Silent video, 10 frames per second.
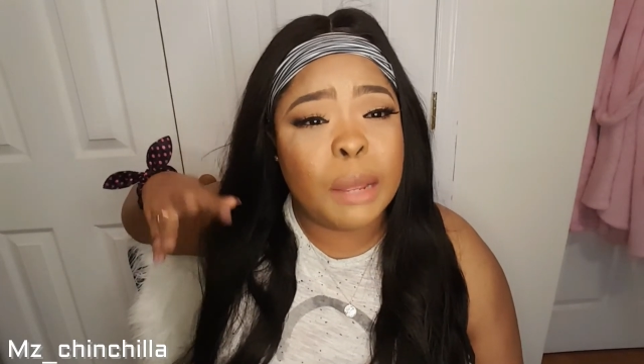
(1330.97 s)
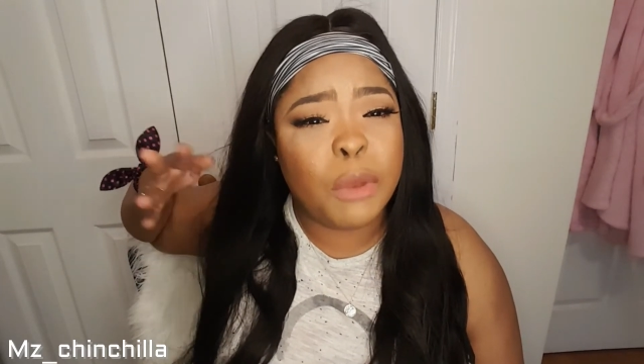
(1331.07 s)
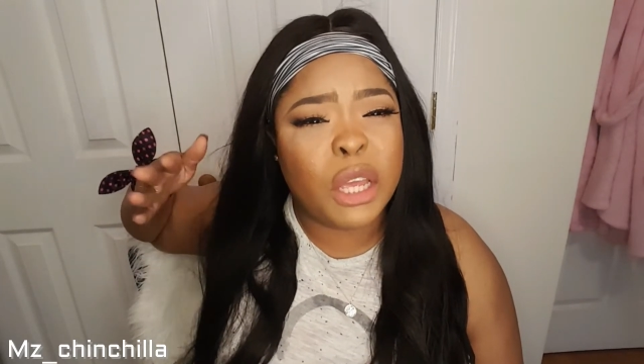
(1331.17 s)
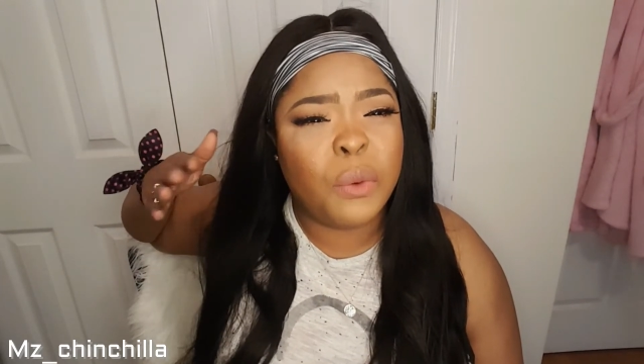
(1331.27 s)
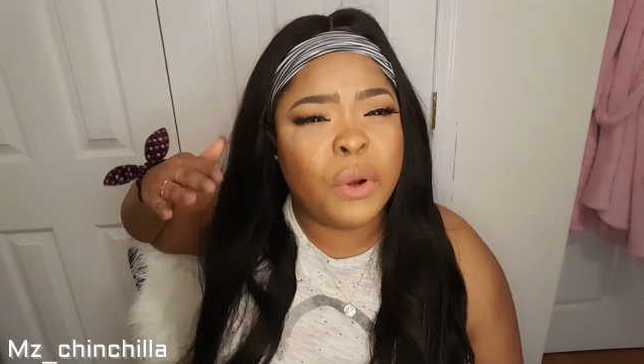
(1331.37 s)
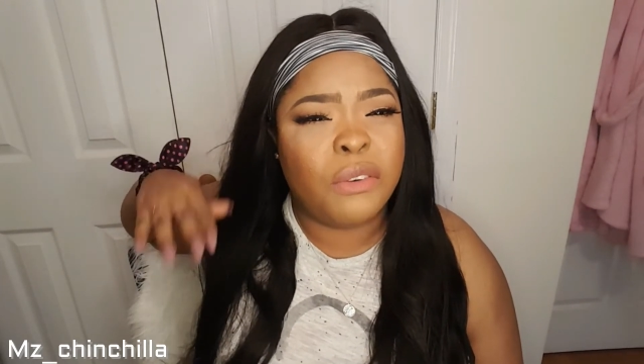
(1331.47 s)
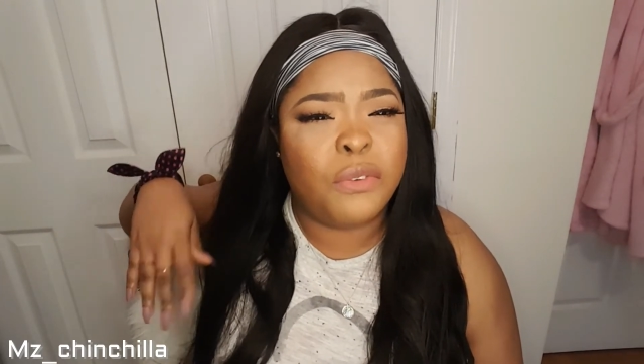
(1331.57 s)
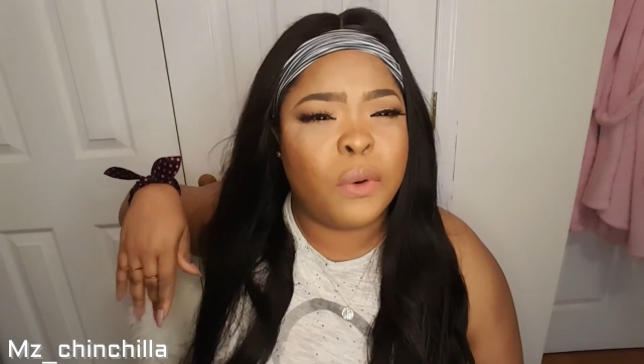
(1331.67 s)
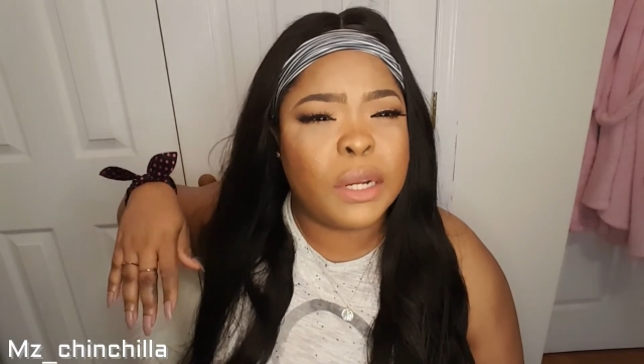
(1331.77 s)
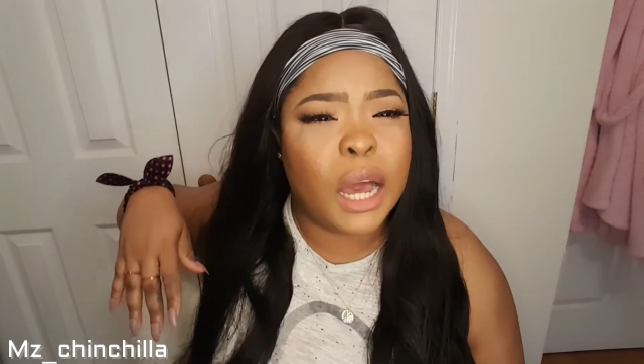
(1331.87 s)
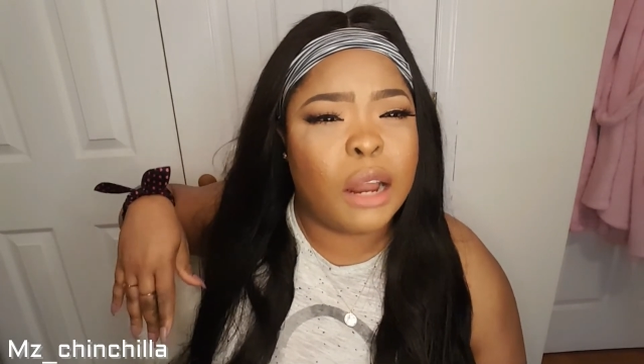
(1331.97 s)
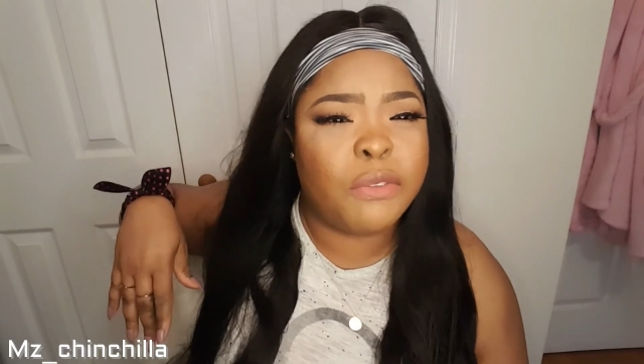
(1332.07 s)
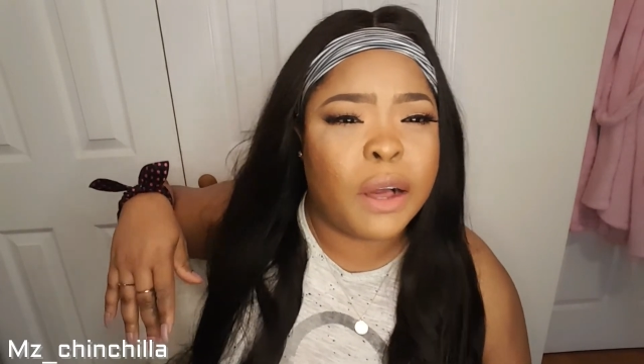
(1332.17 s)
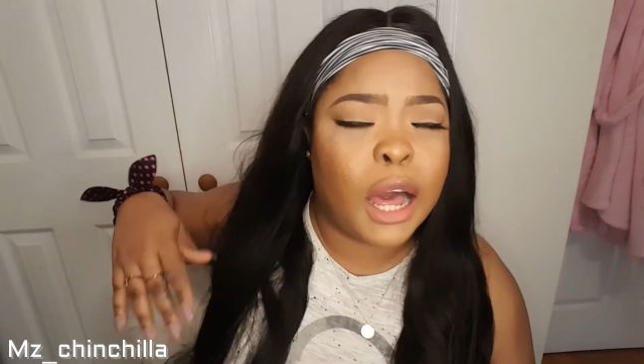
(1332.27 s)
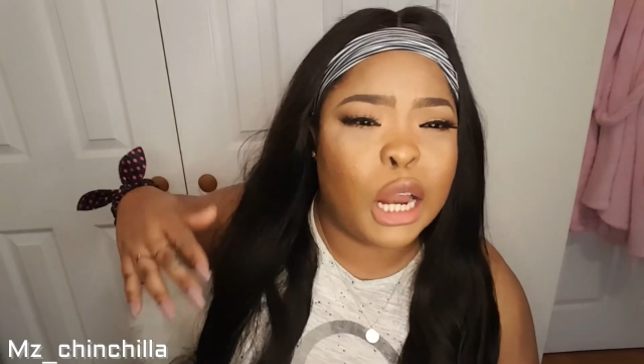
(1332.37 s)
them not give one a phone call
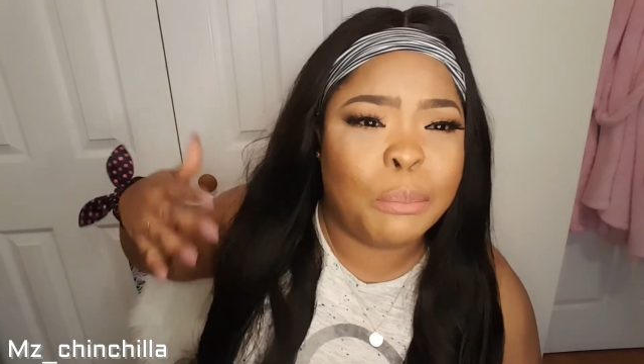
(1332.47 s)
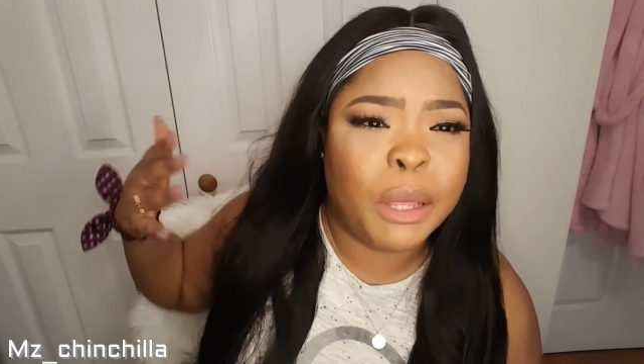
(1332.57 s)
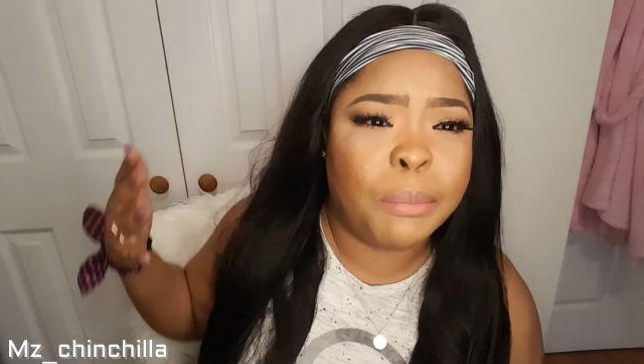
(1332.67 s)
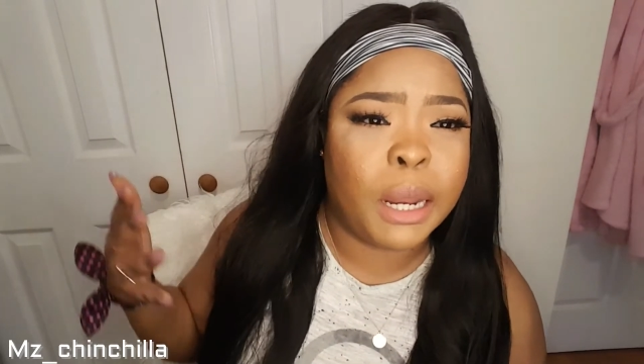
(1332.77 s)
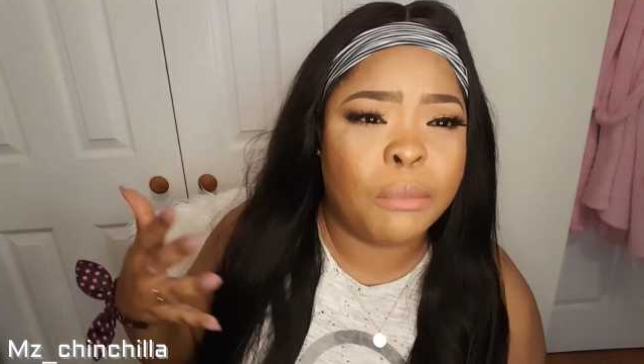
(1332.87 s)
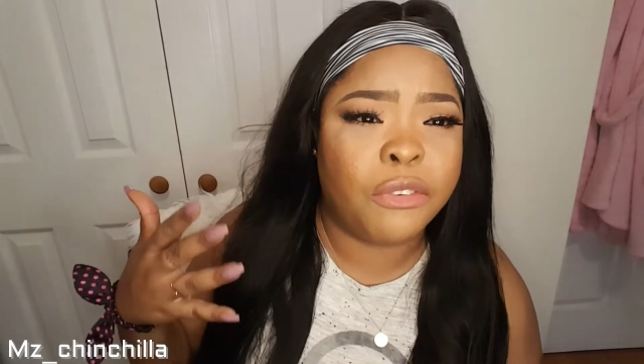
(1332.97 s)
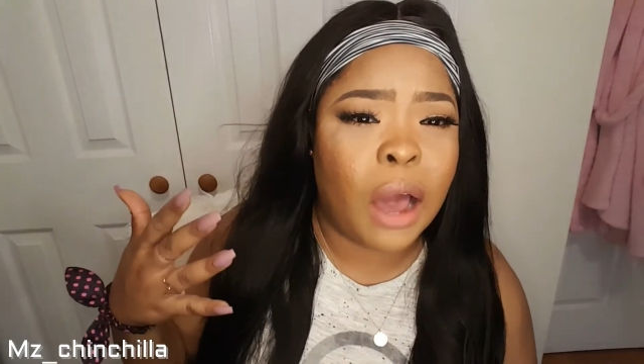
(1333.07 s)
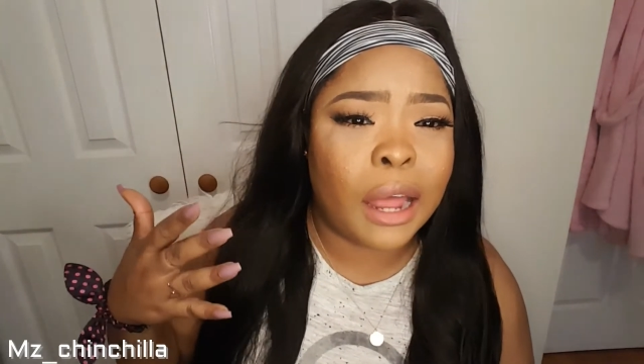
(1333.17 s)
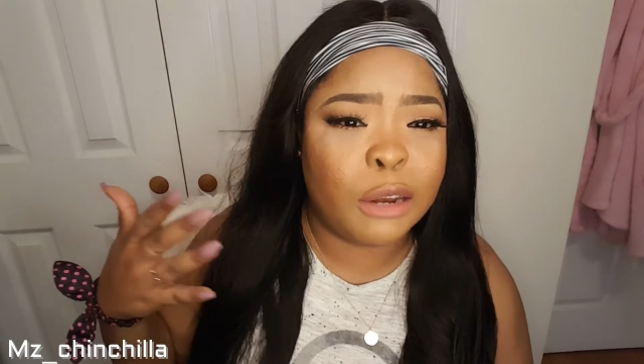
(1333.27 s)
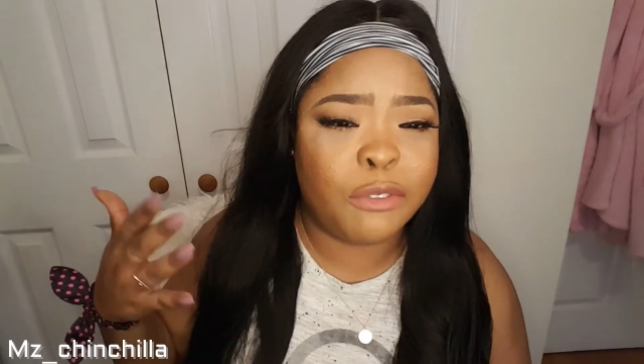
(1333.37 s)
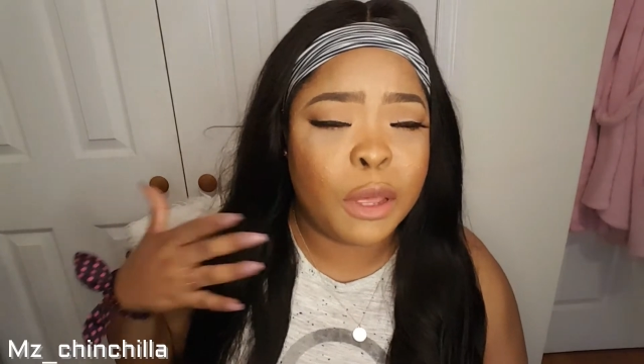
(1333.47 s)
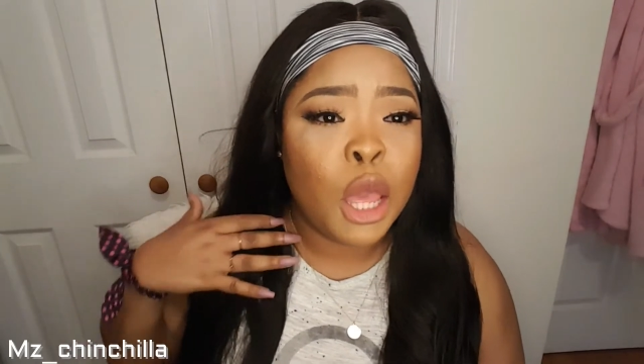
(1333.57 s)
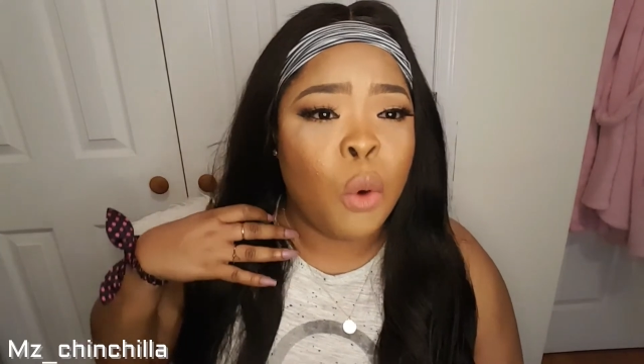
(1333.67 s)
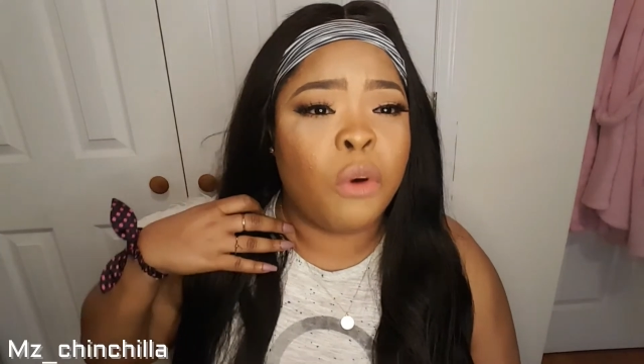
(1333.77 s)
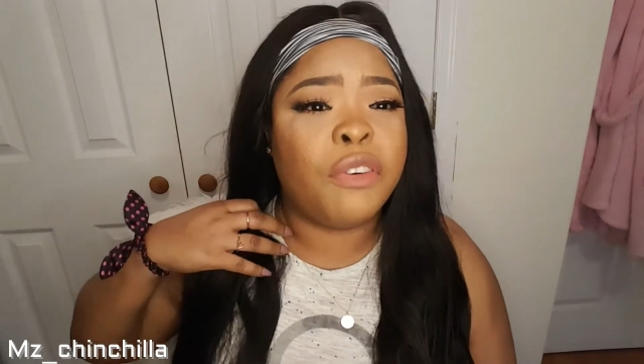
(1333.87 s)
for call people them for and for,
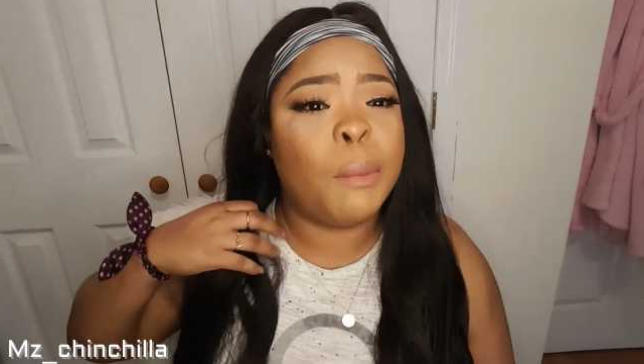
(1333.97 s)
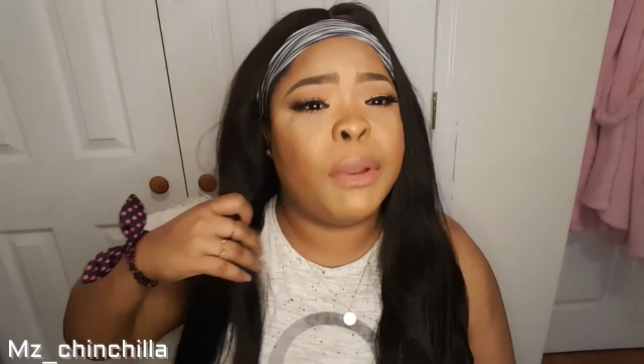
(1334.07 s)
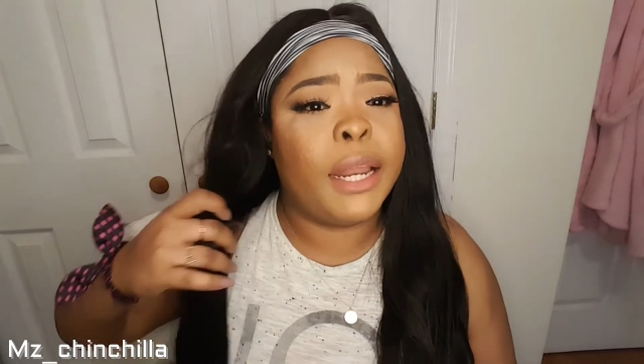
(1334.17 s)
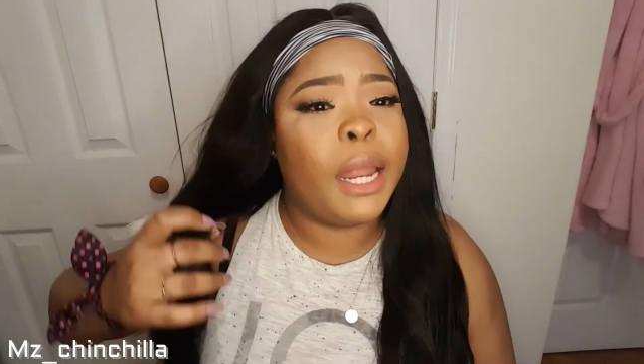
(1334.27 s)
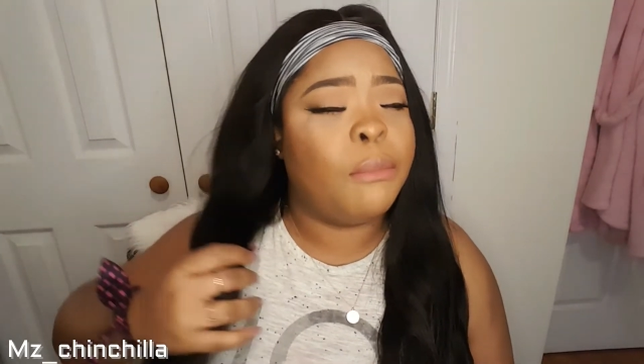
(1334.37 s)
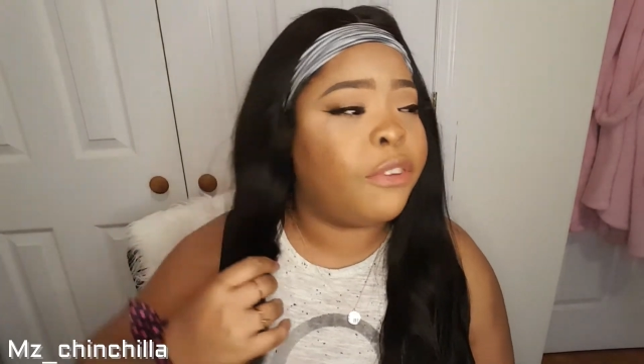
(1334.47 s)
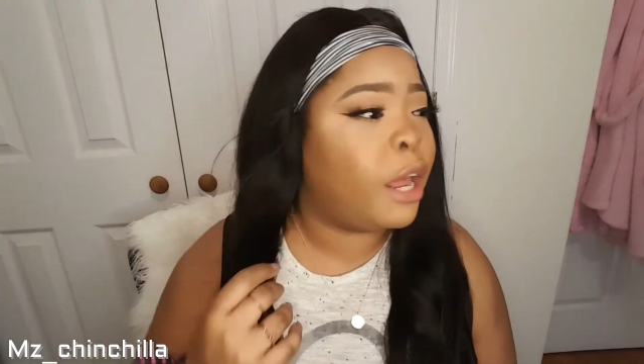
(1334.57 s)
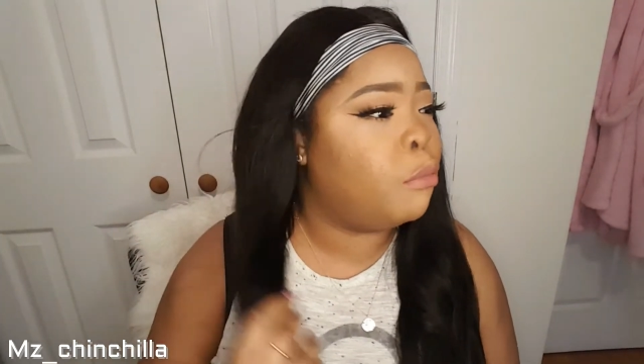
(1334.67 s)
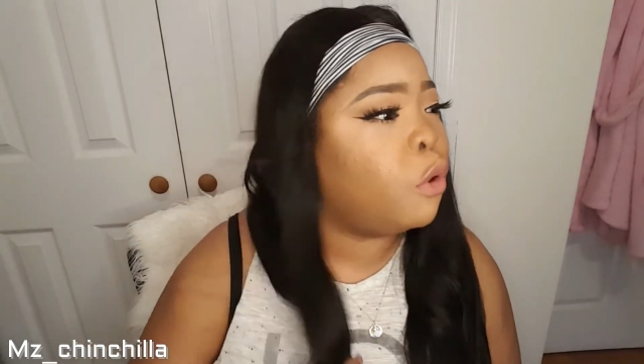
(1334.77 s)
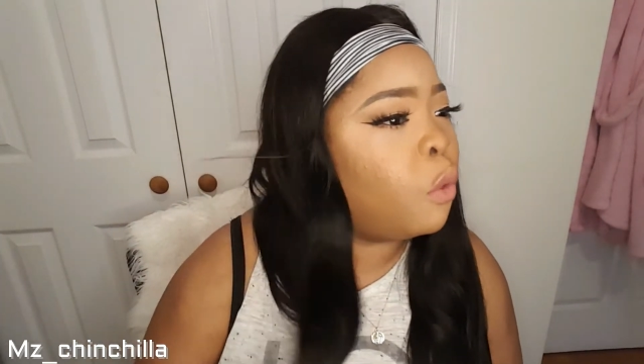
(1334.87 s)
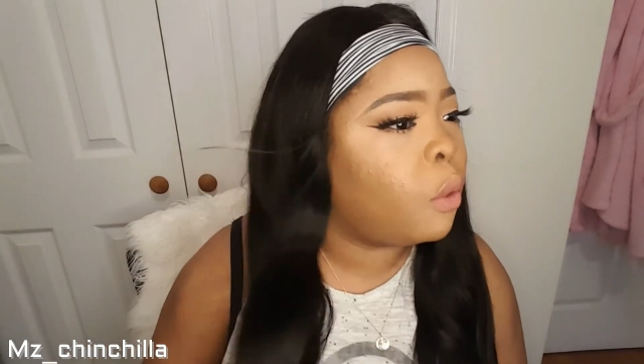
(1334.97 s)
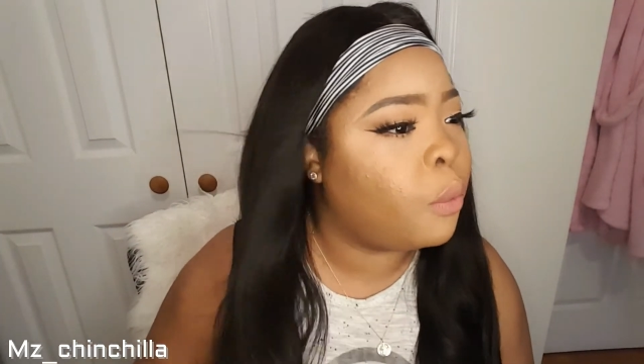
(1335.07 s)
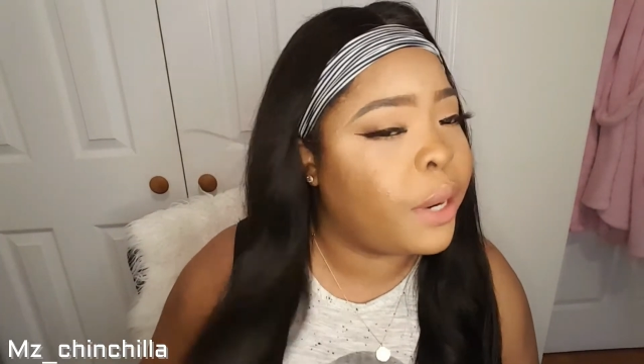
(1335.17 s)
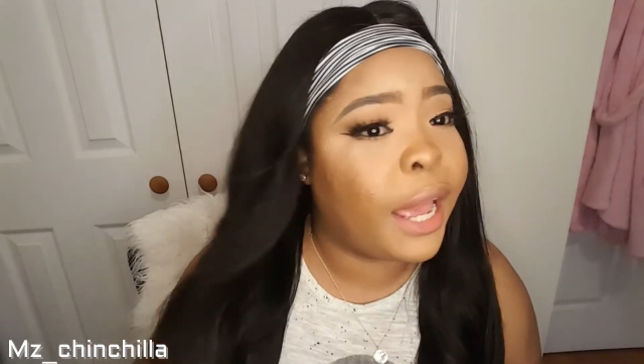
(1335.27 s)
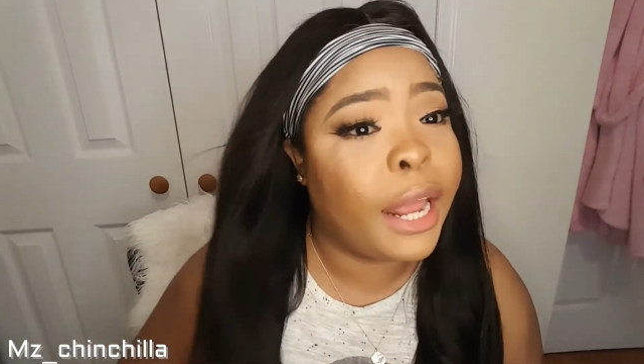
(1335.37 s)
for family them for them know over there.